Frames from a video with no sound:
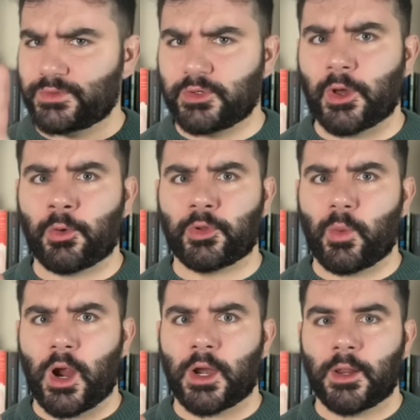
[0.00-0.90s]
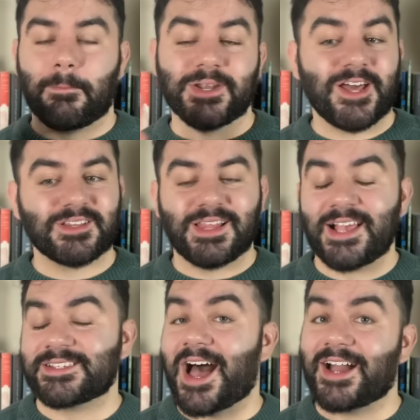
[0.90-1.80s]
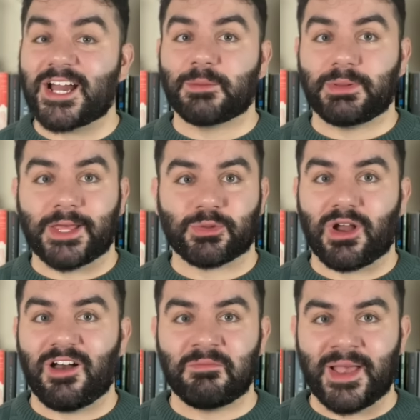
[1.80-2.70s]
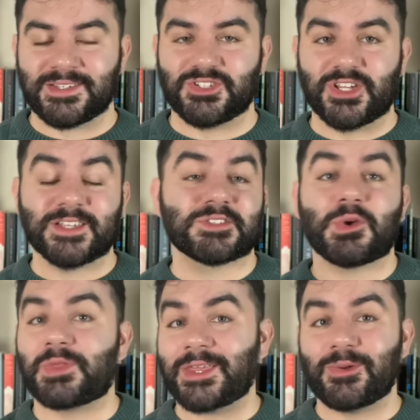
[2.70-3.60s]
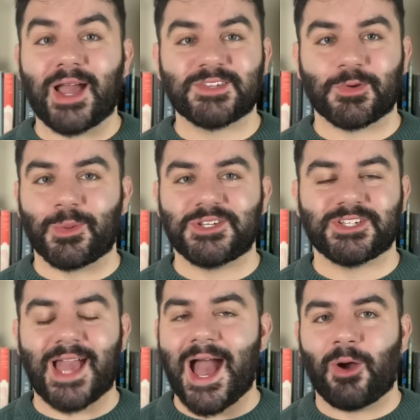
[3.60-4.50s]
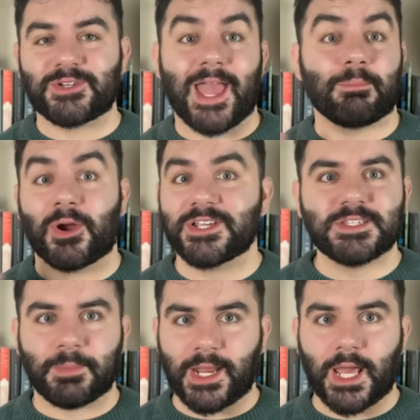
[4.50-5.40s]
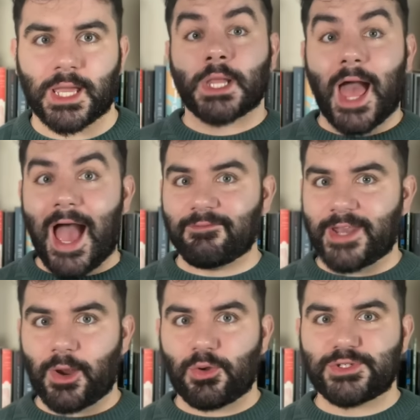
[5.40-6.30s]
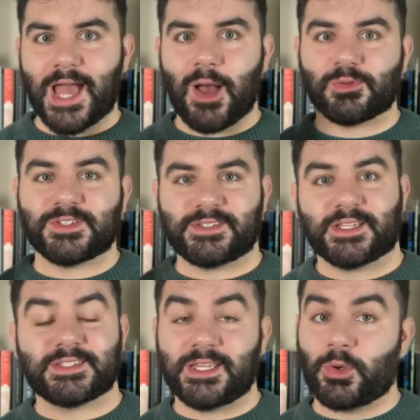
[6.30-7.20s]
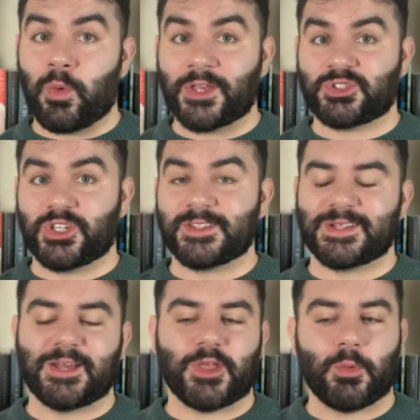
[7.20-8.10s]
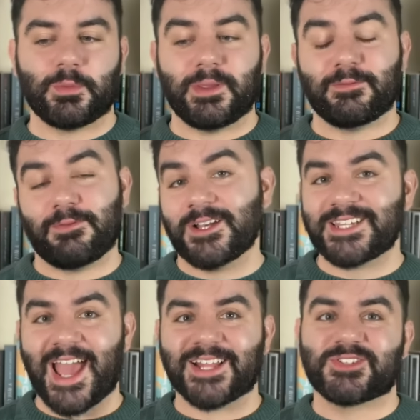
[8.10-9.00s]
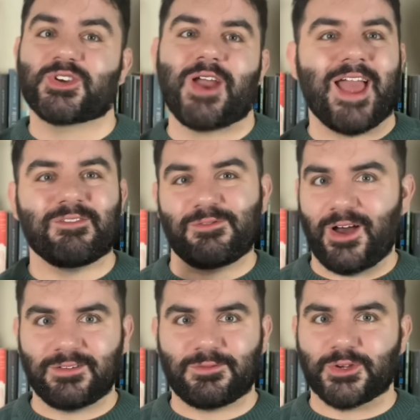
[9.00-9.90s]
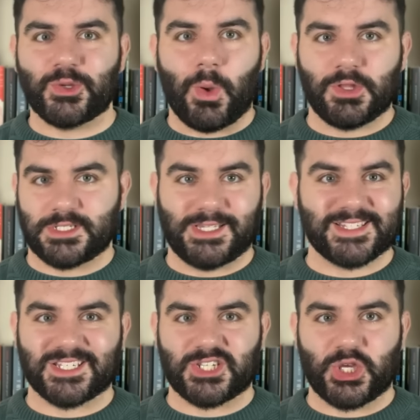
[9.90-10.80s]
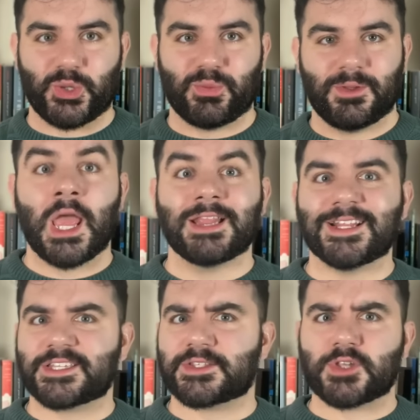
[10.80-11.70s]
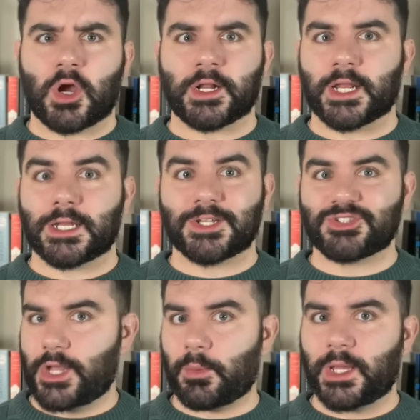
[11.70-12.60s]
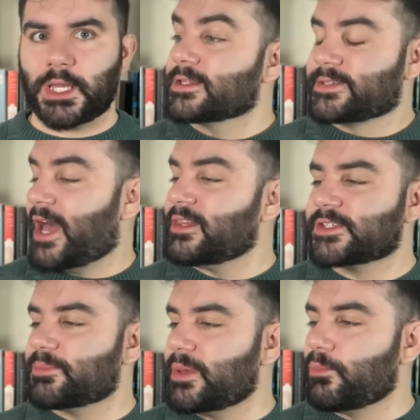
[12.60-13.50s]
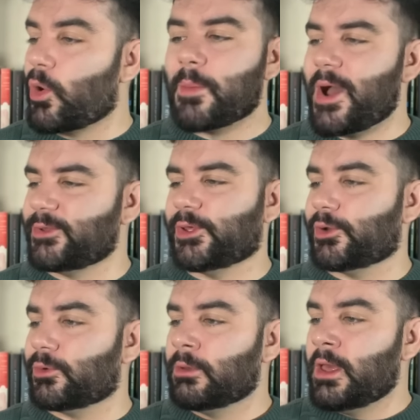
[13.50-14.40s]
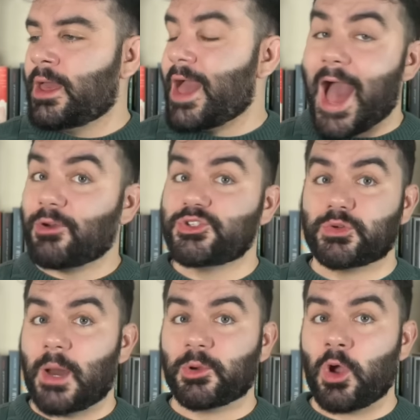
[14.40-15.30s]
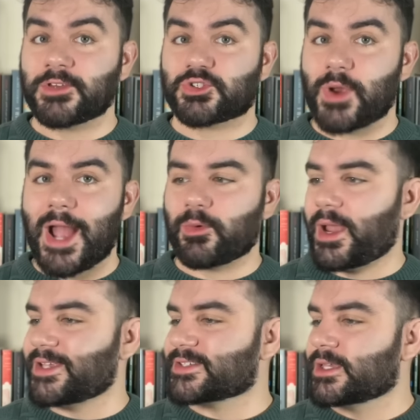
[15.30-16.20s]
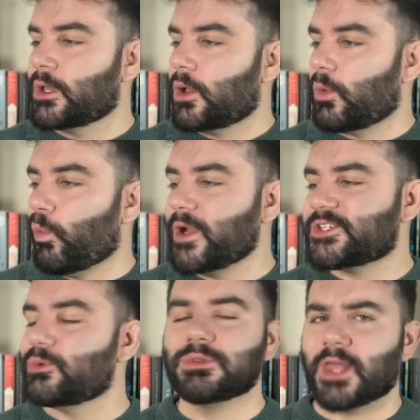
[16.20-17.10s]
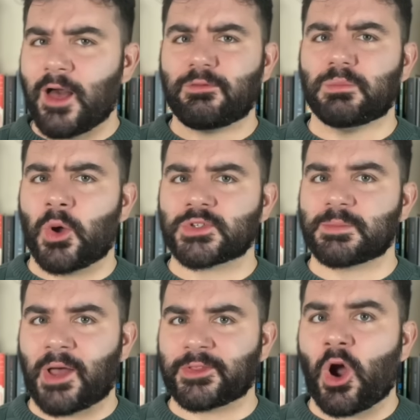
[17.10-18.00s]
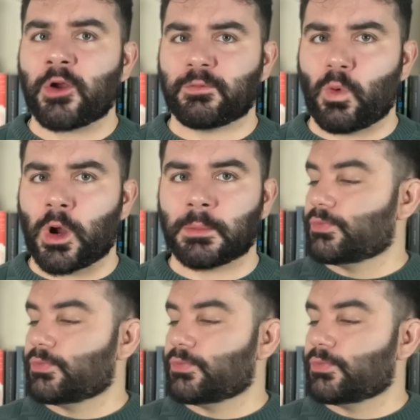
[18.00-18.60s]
You know who you are. But nonetheless, I got a plethora of messages, so thank you guys for reaching out and participating. I've narrowed down 16 questions that I thought would be fun to answer and fun for you all to listen to. Let's get started, shall we? Tell us a bit more about you. How did you come across Drag Race? What do you love most about the art form?